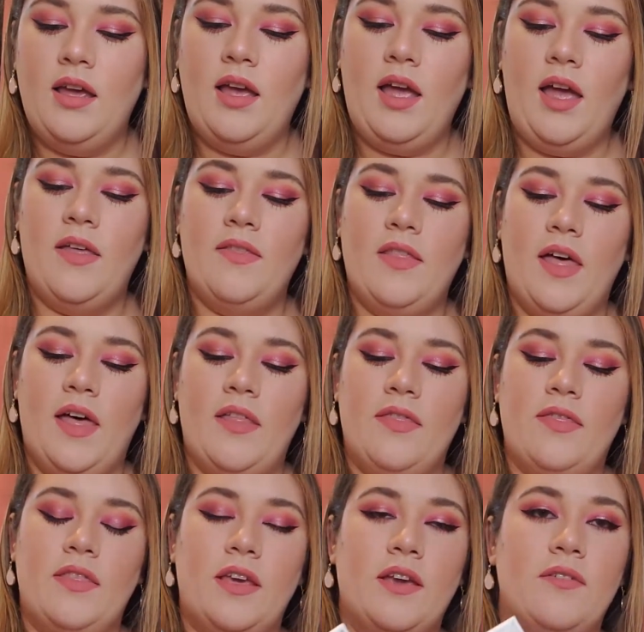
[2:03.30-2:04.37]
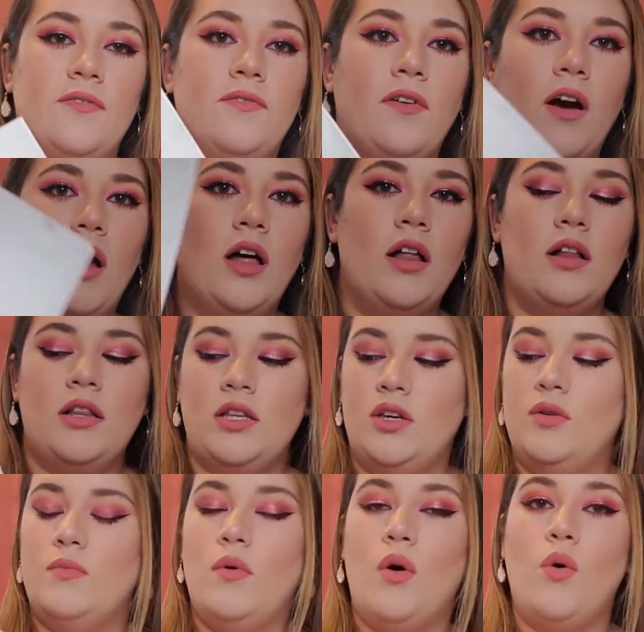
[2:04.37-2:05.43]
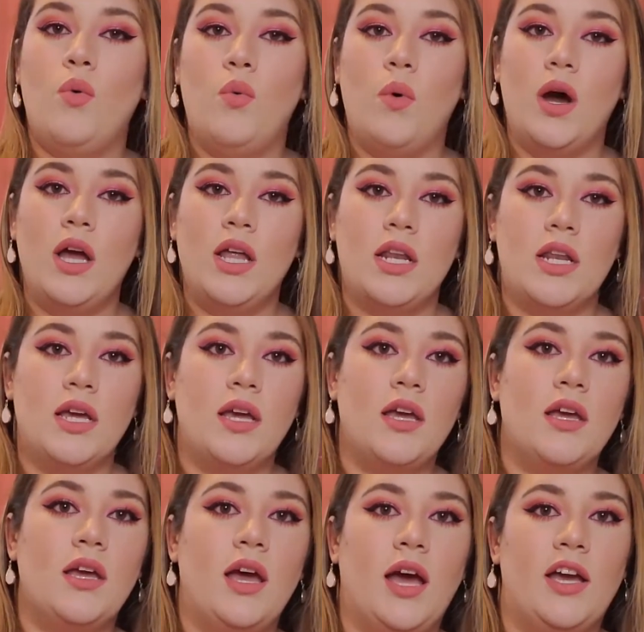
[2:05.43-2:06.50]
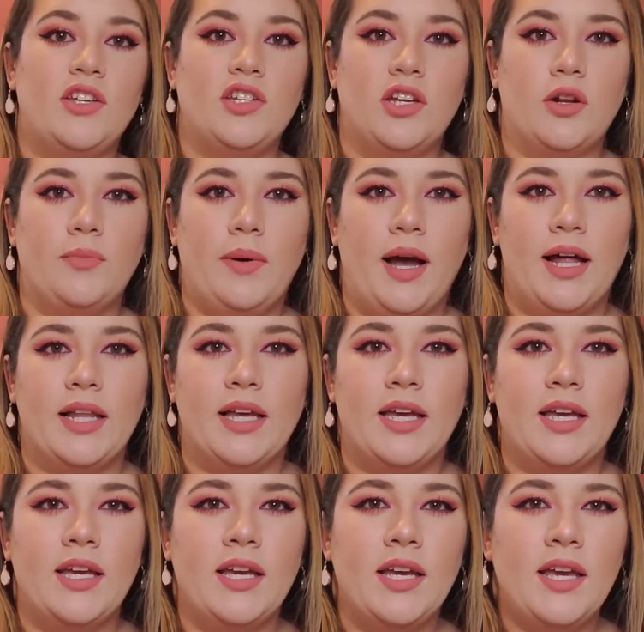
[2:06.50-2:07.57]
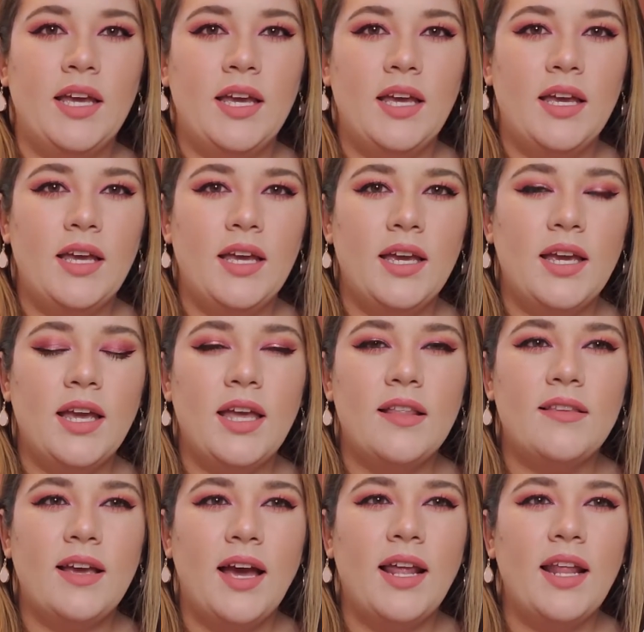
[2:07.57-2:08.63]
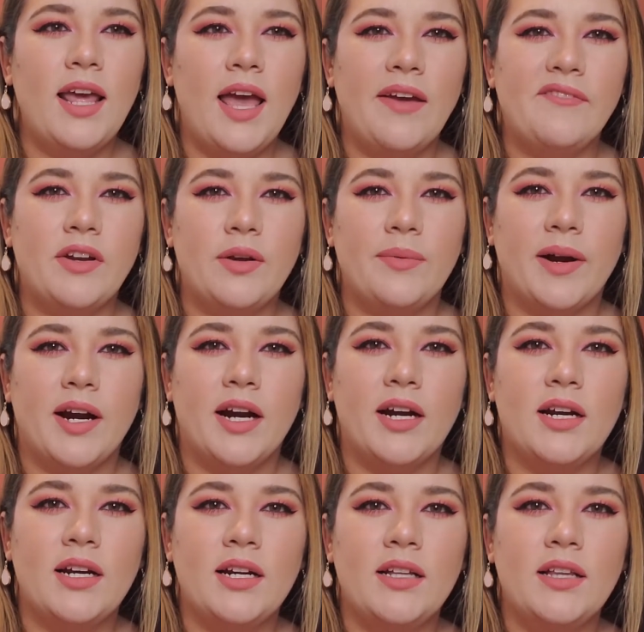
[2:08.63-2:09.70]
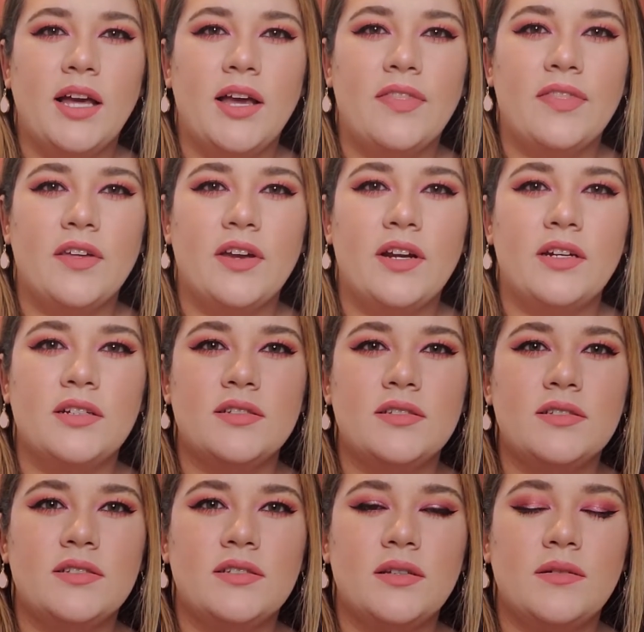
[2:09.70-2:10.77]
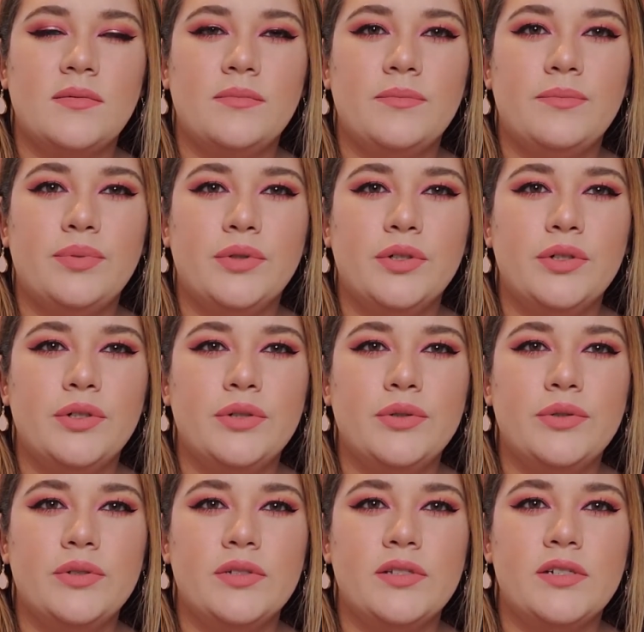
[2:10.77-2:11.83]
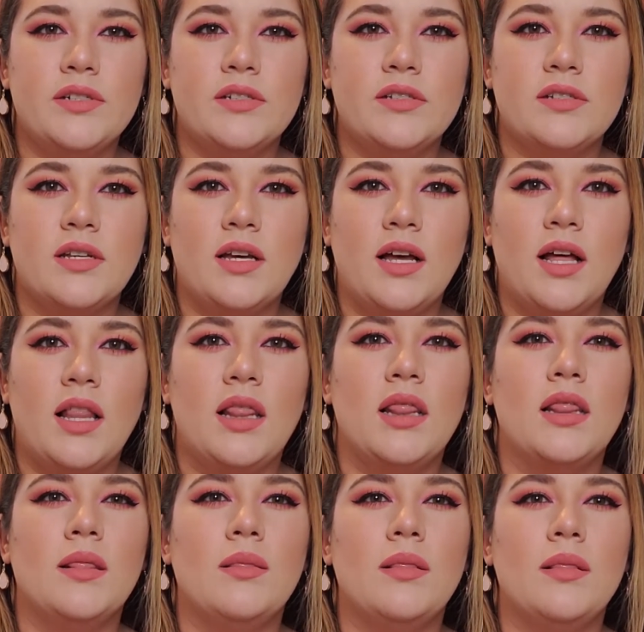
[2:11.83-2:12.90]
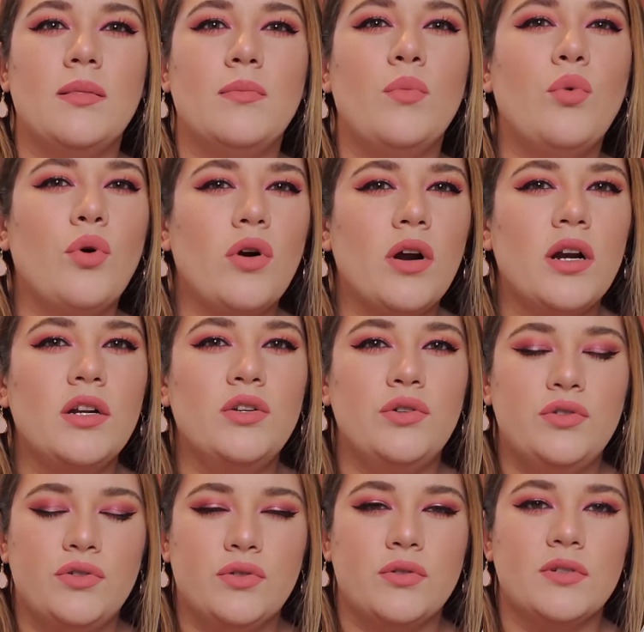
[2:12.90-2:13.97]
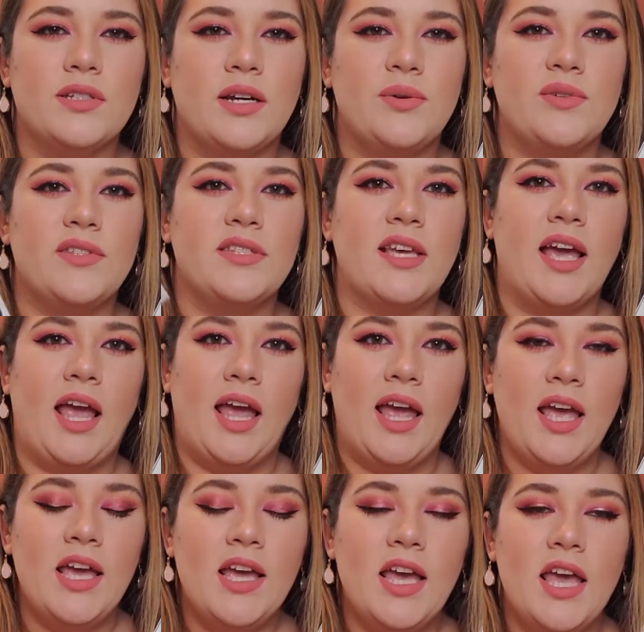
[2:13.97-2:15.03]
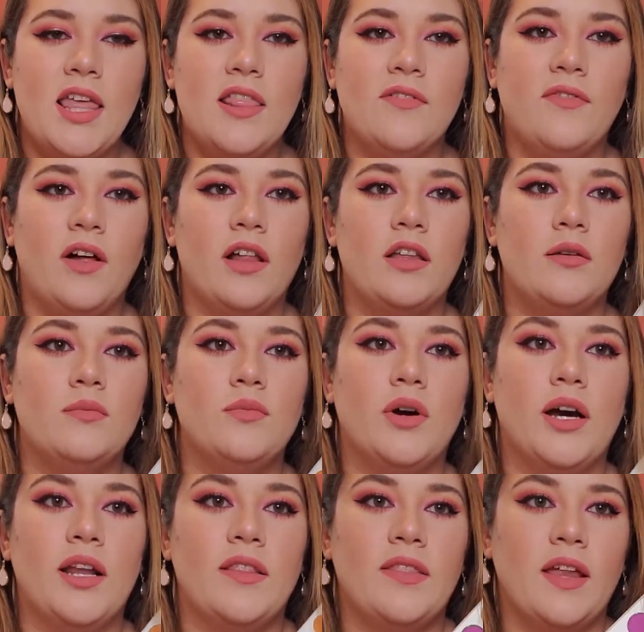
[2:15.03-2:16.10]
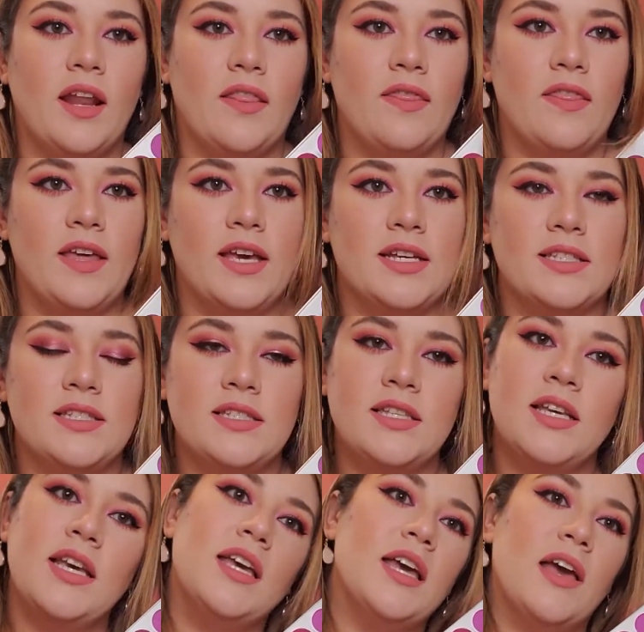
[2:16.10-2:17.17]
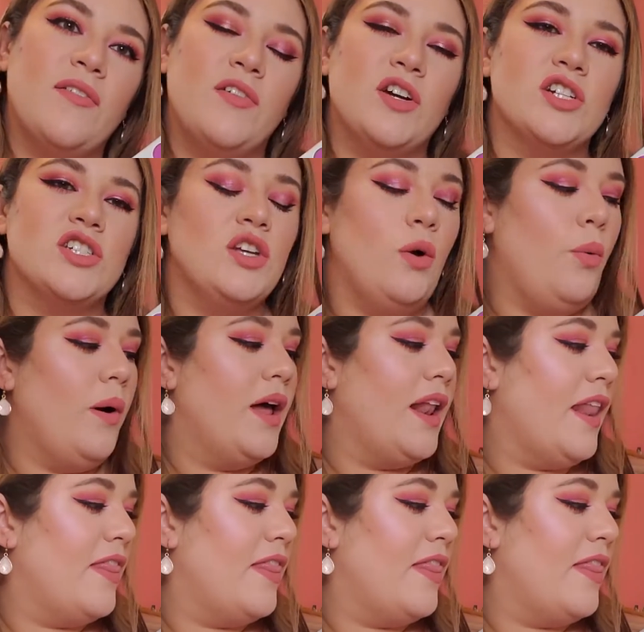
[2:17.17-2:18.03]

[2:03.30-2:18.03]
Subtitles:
And then the volume 1 eyeshadow palette, it's kind of everywhere. Like there's blues, there's more neutrals, I would say, in the volume 1 than in this. If you're someone